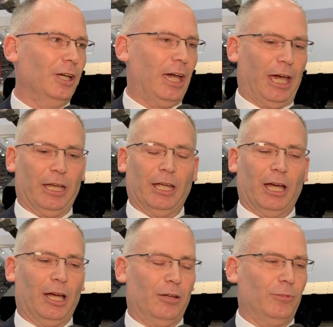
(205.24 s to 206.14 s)
And
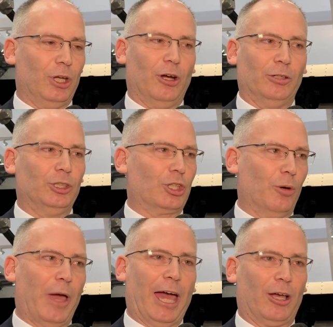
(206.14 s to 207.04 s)
uh, you know, just
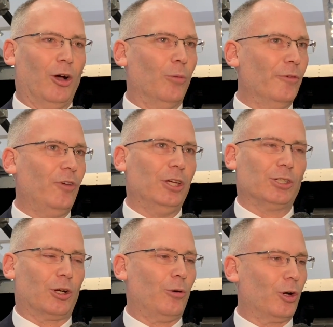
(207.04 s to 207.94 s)
go back, OMAFI is
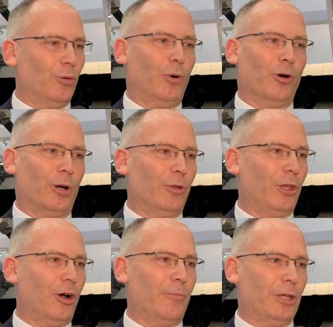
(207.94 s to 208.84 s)
a critical program to
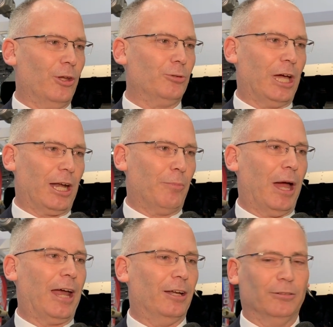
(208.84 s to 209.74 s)
the Army, no doubt
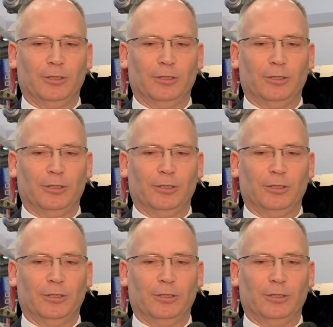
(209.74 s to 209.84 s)
about it.